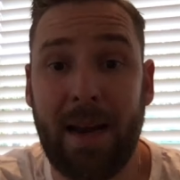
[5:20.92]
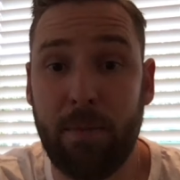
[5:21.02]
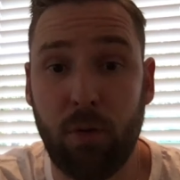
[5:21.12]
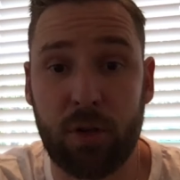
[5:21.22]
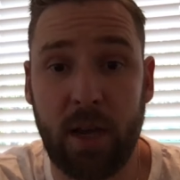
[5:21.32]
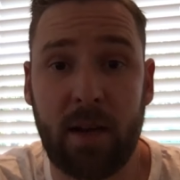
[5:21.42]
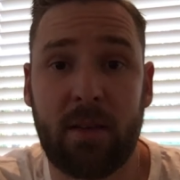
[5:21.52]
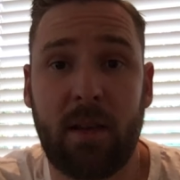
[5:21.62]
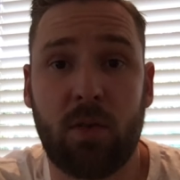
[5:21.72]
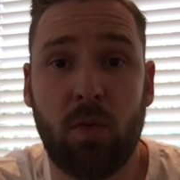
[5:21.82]
project,
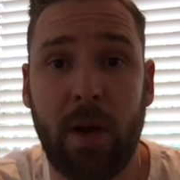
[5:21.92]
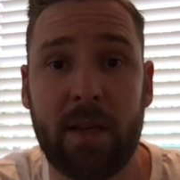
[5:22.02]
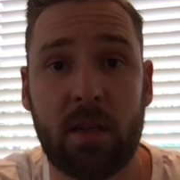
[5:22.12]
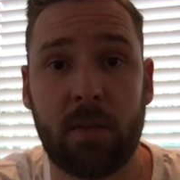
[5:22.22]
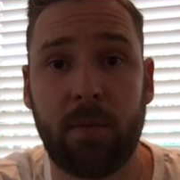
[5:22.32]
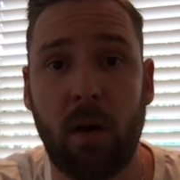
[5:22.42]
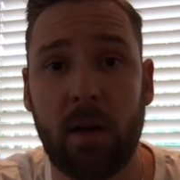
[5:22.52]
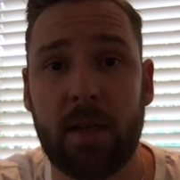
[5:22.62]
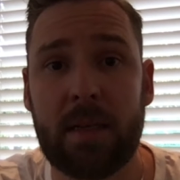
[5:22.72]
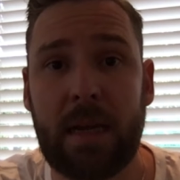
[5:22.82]
there's always a
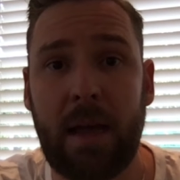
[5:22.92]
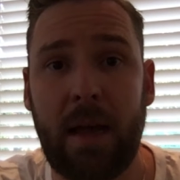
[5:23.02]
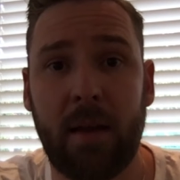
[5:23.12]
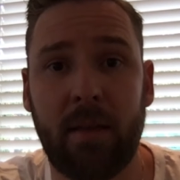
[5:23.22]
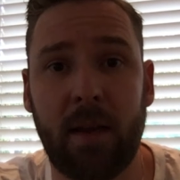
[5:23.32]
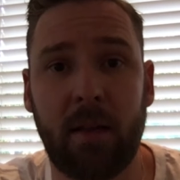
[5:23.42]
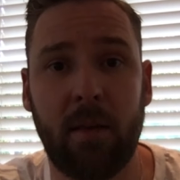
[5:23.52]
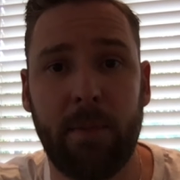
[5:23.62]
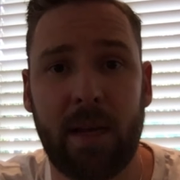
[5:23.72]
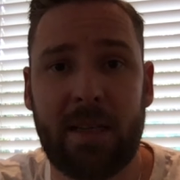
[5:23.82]
surprise, and I think the
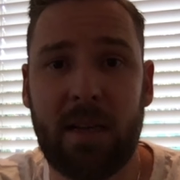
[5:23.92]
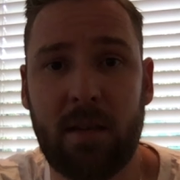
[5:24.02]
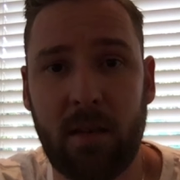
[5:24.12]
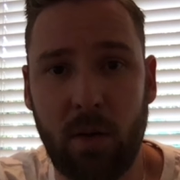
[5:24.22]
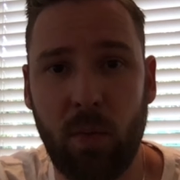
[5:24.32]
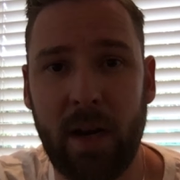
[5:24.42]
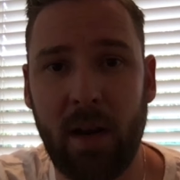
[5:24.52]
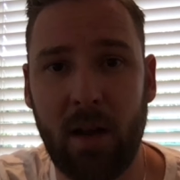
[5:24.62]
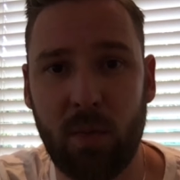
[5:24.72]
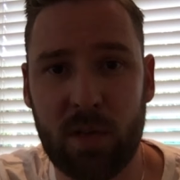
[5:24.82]
biggest lesson that we
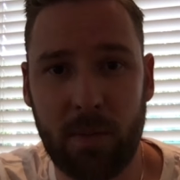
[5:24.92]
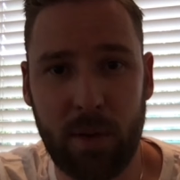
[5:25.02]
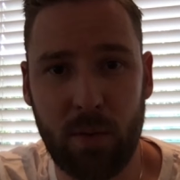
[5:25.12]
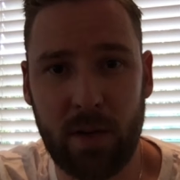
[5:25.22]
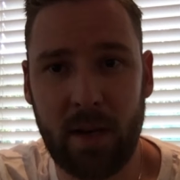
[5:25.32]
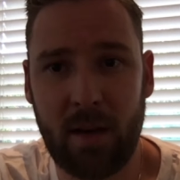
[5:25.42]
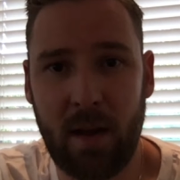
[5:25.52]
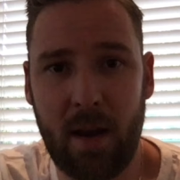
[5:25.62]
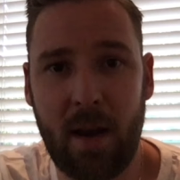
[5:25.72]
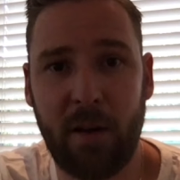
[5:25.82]
learned was to build in
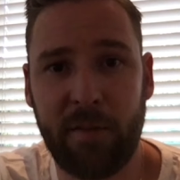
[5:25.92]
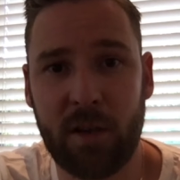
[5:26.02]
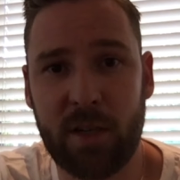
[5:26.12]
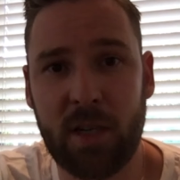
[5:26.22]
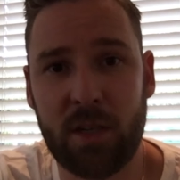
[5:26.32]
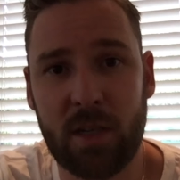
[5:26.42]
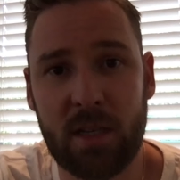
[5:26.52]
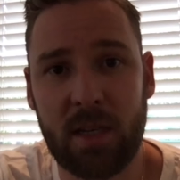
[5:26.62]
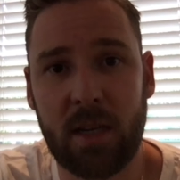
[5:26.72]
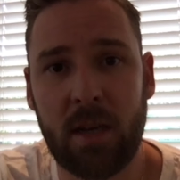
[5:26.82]
enough
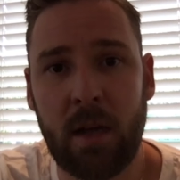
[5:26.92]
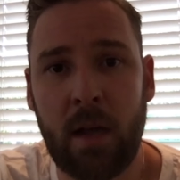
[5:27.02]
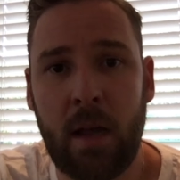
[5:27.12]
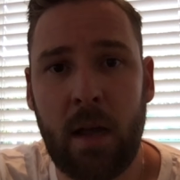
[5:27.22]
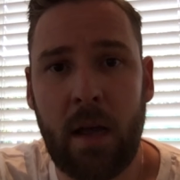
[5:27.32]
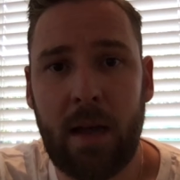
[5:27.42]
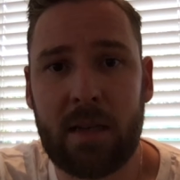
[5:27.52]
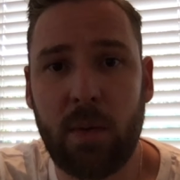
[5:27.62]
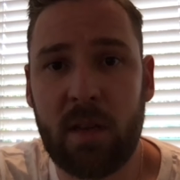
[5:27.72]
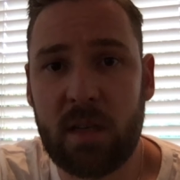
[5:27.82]
contingency.
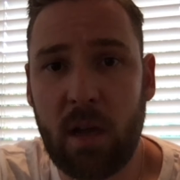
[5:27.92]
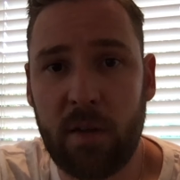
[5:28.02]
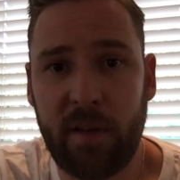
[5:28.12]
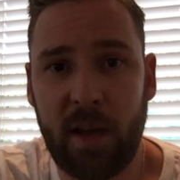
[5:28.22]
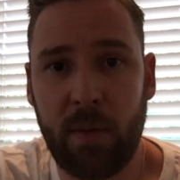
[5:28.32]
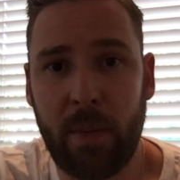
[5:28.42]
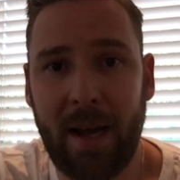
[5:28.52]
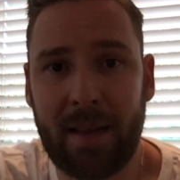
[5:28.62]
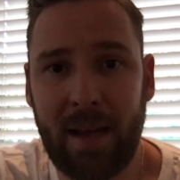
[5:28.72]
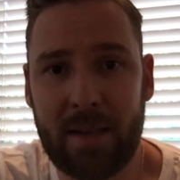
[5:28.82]
So in the survey, when we
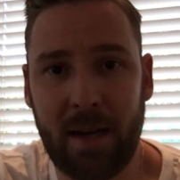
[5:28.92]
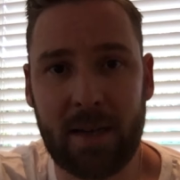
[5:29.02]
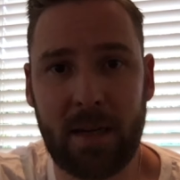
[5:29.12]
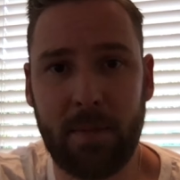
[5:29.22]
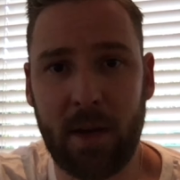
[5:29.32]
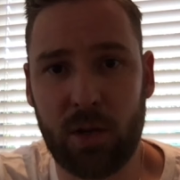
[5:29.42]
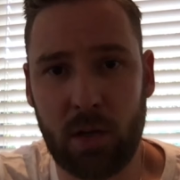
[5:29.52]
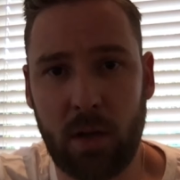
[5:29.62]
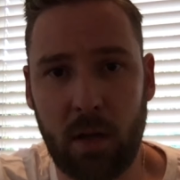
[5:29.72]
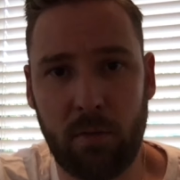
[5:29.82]
had that done, it did
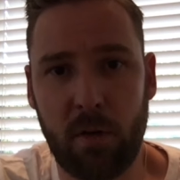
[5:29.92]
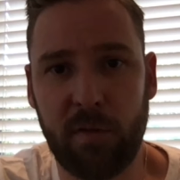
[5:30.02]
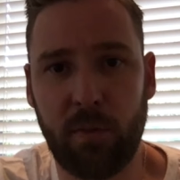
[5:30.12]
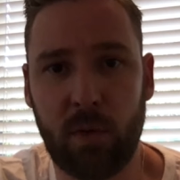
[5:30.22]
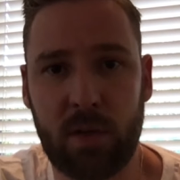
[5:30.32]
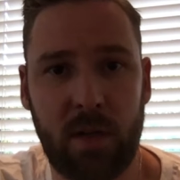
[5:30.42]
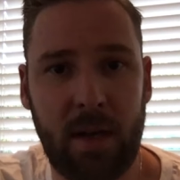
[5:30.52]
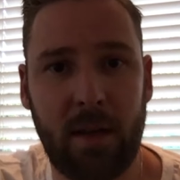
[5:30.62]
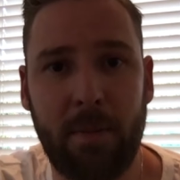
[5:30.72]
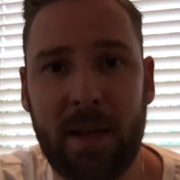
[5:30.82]
mention that the roof wasn't
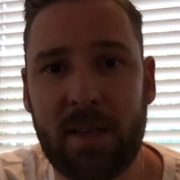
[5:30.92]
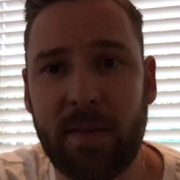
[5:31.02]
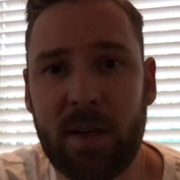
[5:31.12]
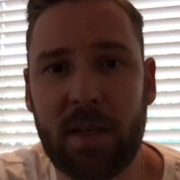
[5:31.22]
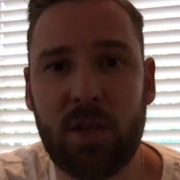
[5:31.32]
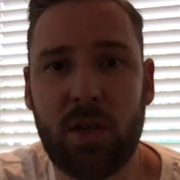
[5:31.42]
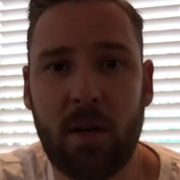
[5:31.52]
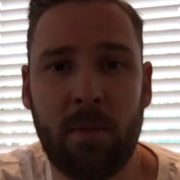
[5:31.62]
in the best of condition,